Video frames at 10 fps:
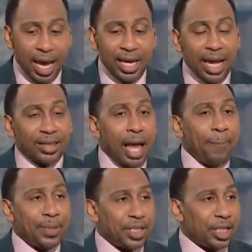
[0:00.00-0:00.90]
And at
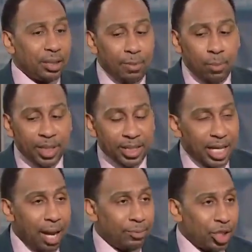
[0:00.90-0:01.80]
that particular moment in
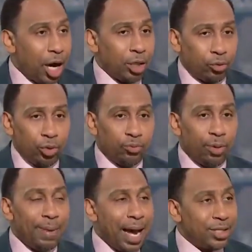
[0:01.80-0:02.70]
time, John Gruden
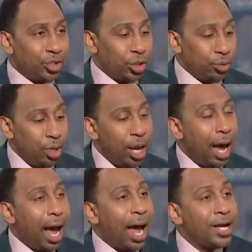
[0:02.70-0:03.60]
reminds you,
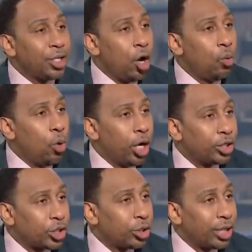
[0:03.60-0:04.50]
I don't
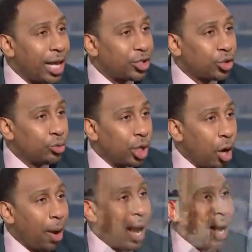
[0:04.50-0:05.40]
want to let you go.